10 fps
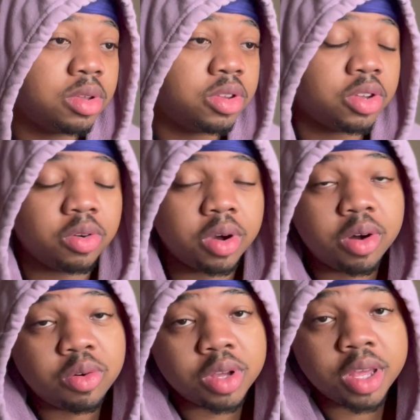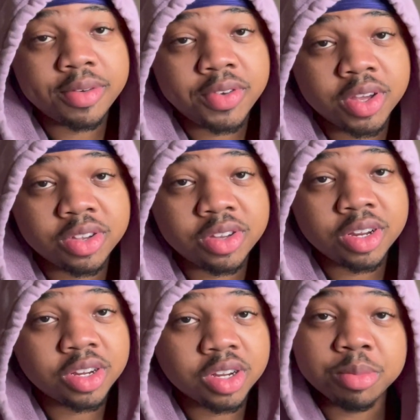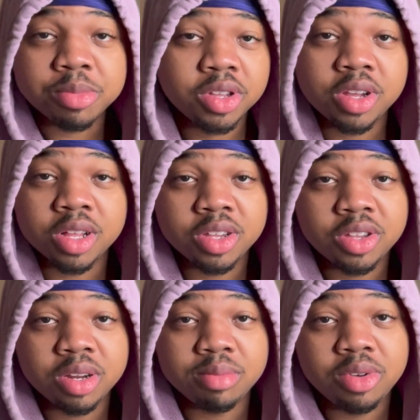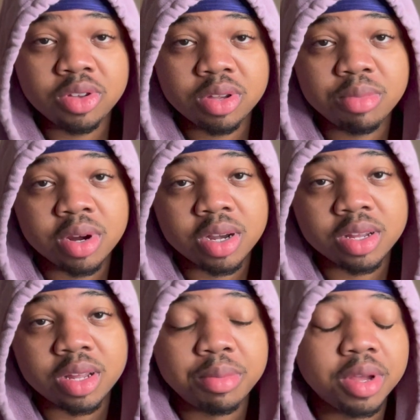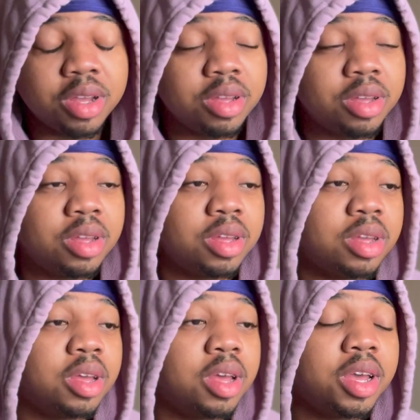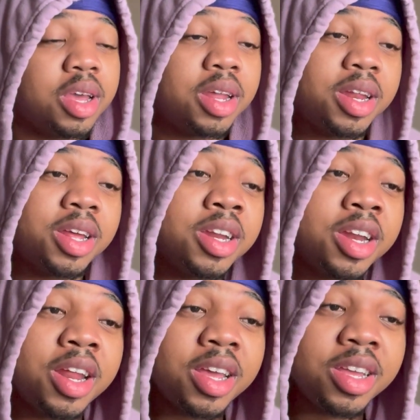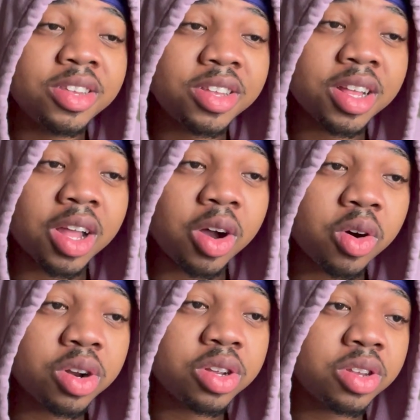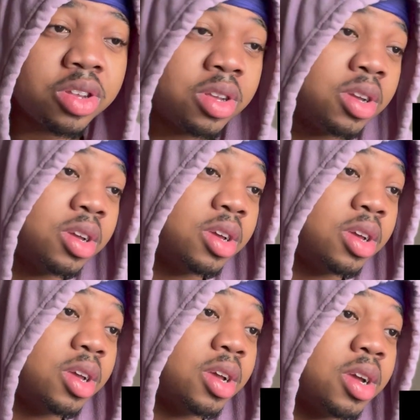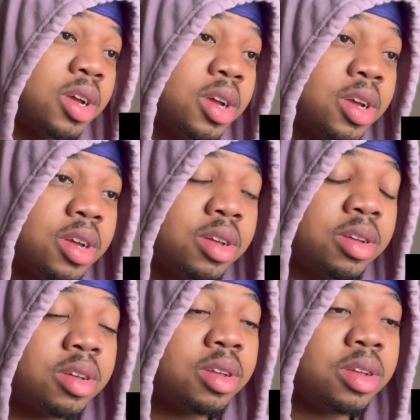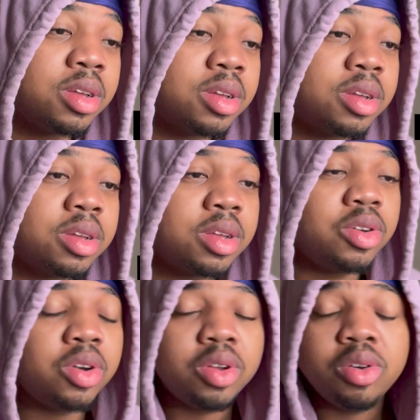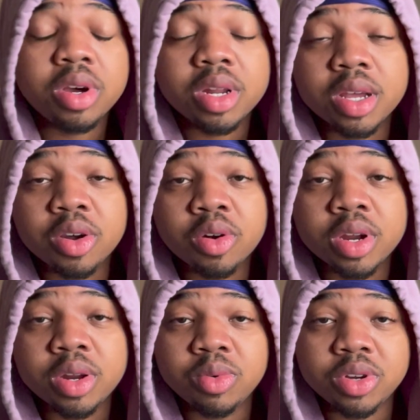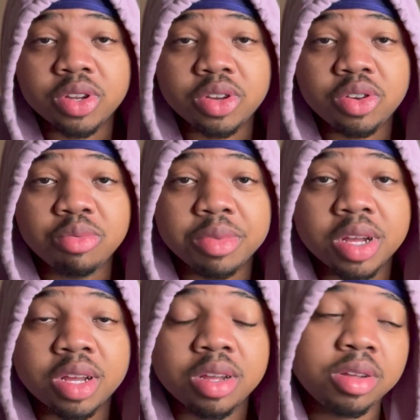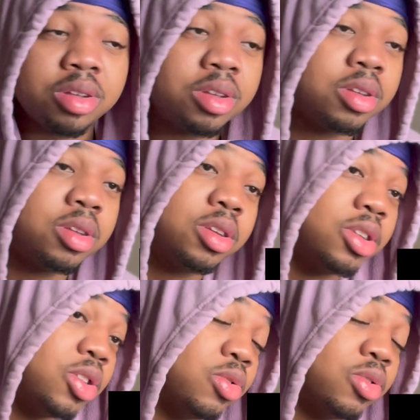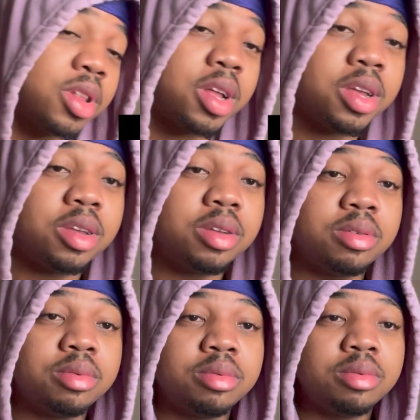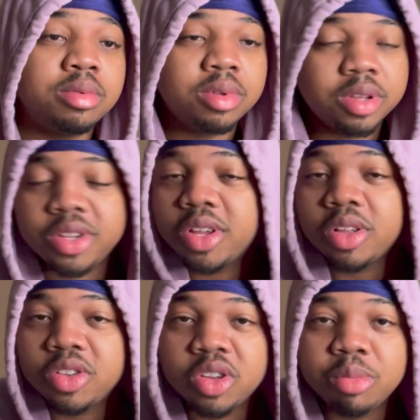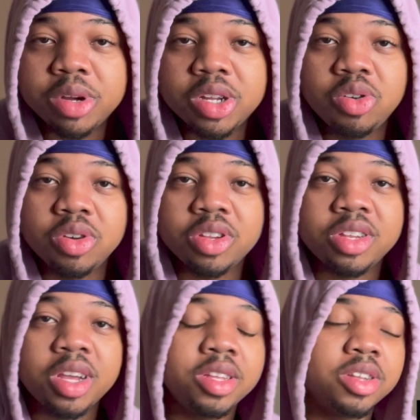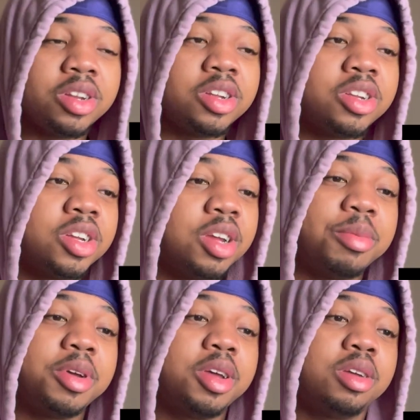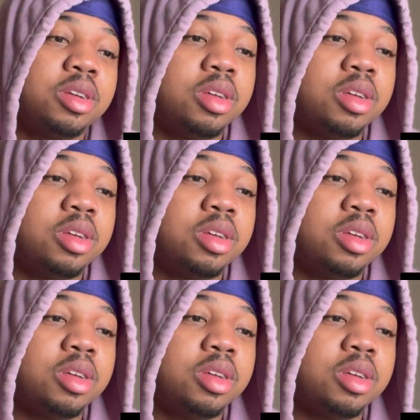So, I don't care if he a snitch. I'm still listening to the music, bro. Because, I mean, at the end of the day, he's still an artist. And you got to get credit when it's due, man. So, it's like, it's only so much you could say to this shit, man.